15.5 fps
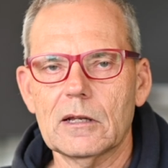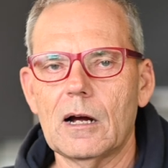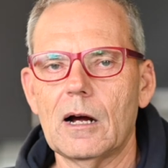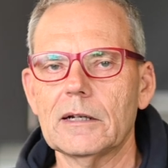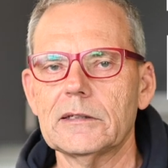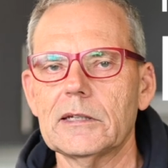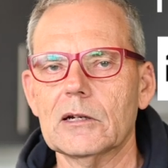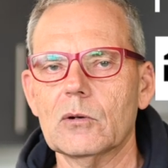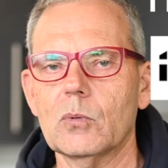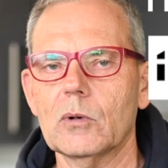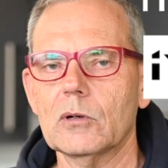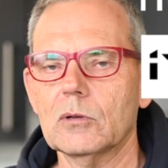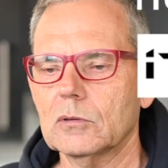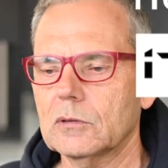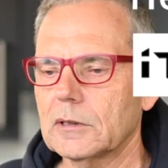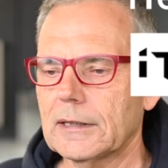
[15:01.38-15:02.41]
the
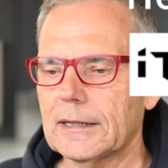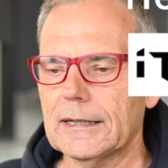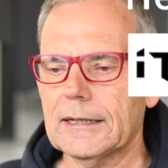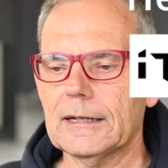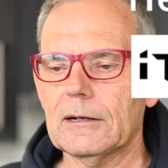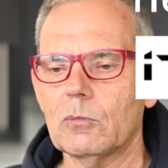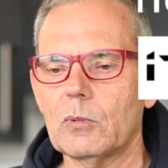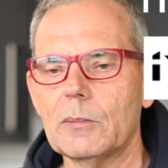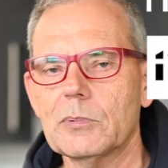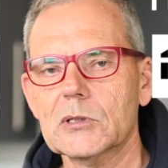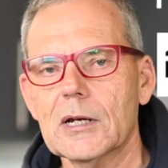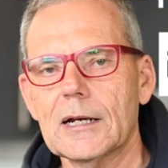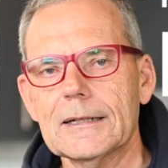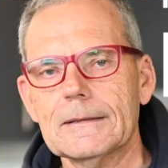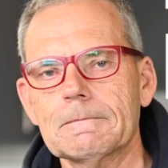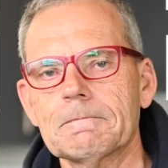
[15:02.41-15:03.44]
iTechworld
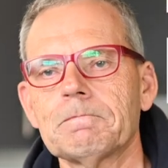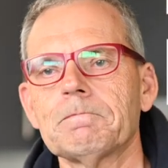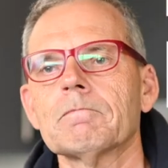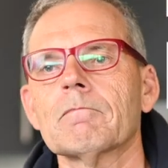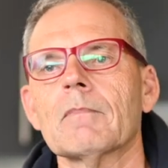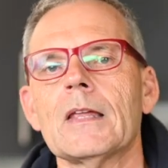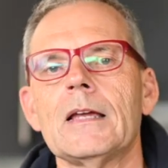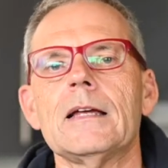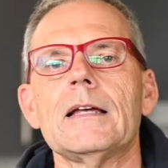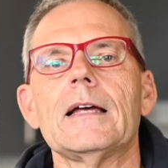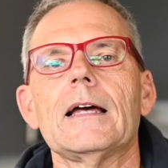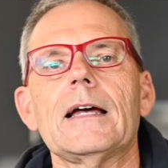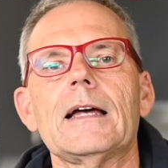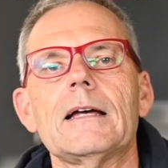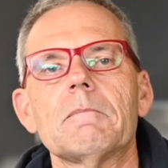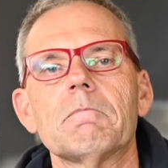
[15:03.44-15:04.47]
website.
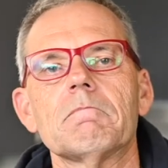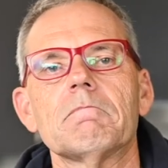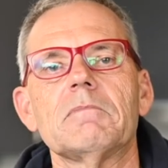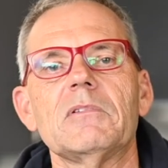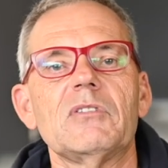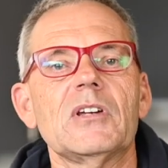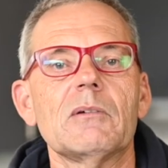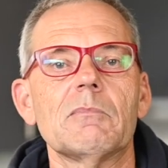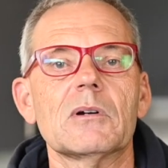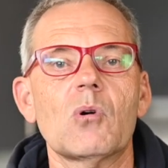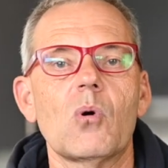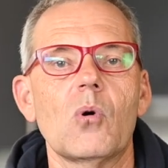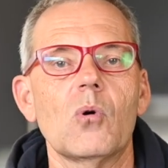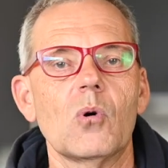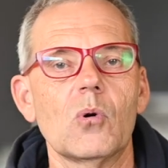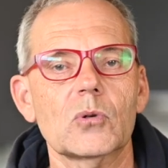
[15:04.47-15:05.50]
If you give them a
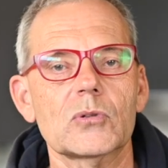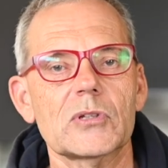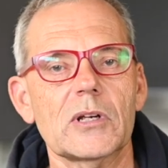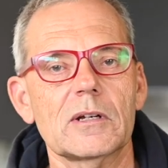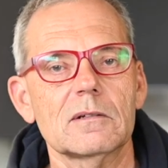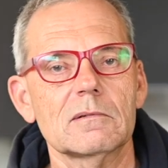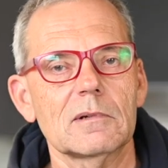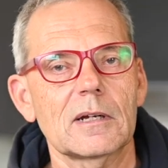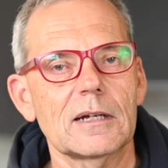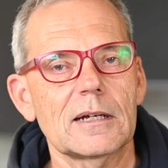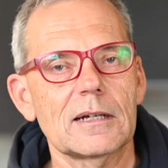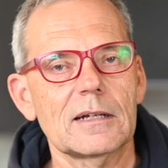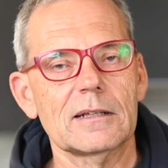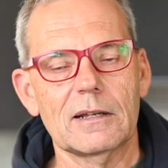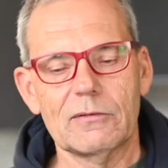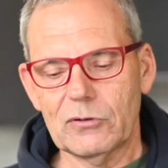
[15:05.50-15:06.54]
call also,
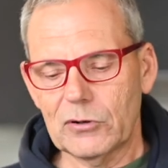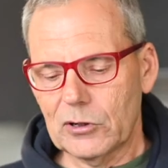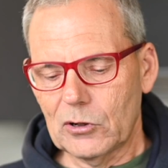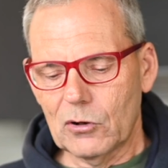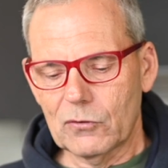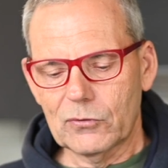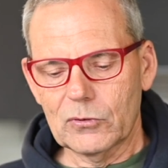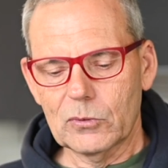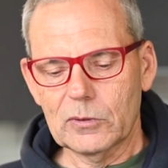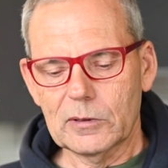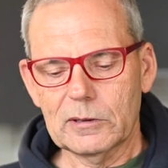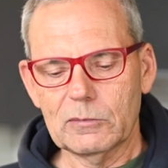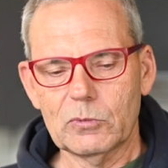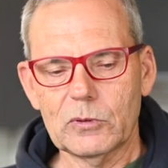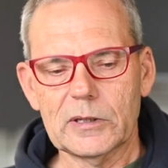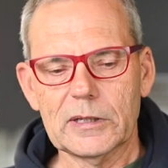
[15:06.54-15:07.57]
they're very helpful
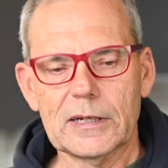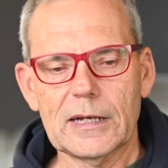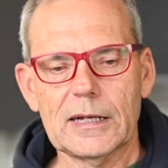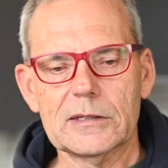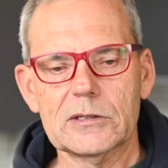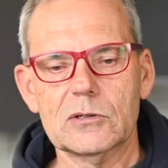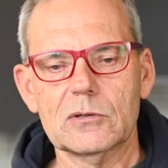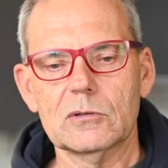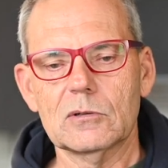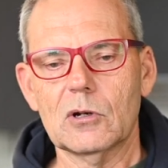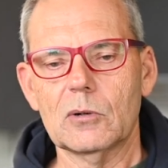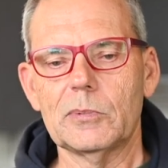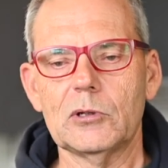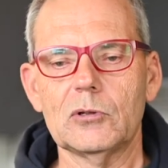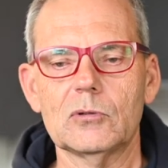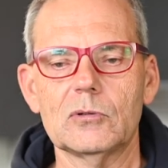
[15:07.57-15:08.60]
with regards to
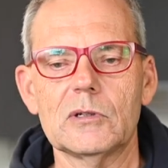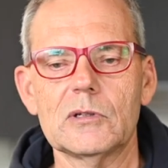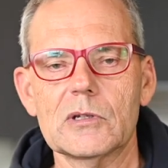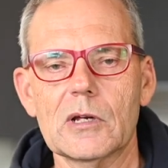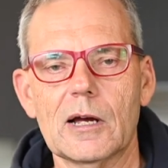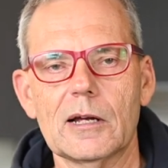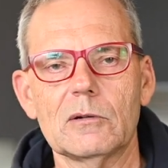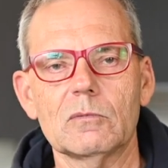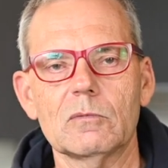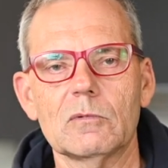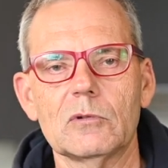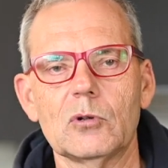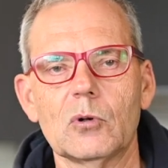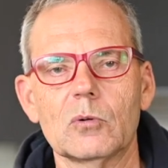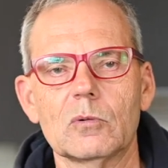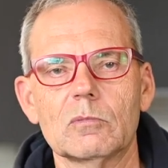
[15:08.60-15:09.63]
helping you design
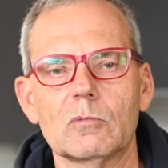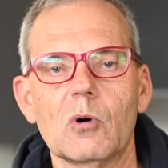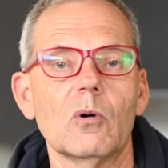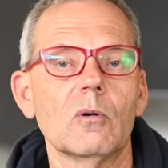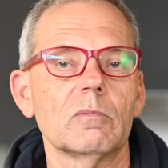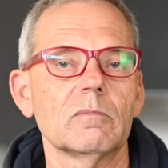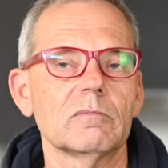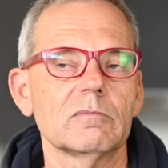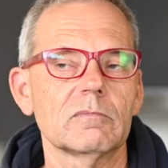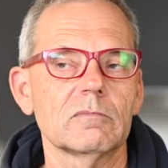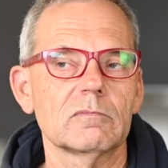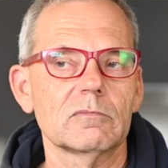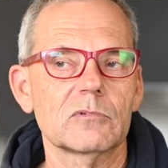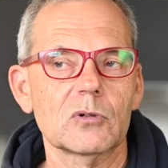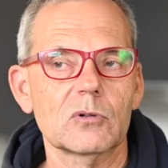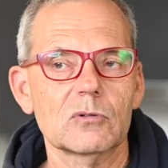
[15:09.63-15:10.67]
your, or
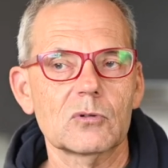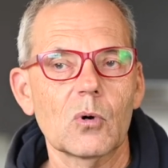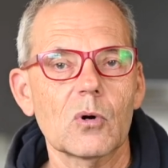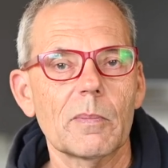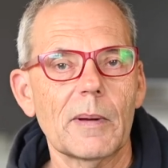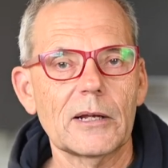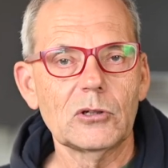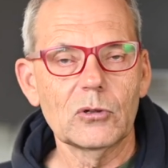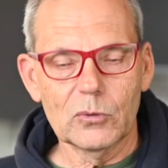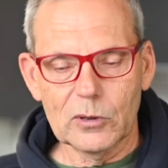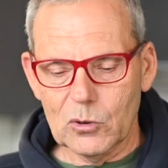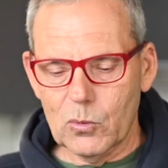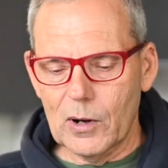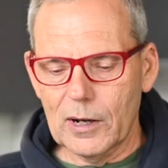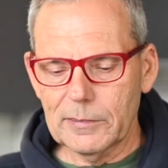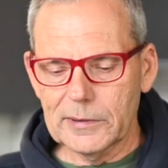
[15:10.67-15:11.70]
sort of talk about your
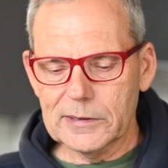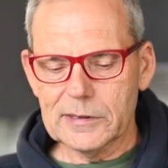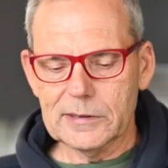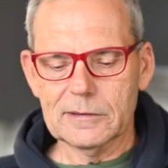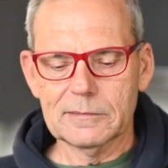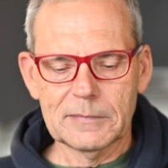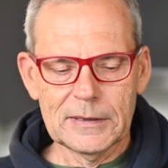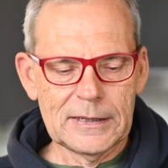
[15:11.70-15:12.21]
requirements.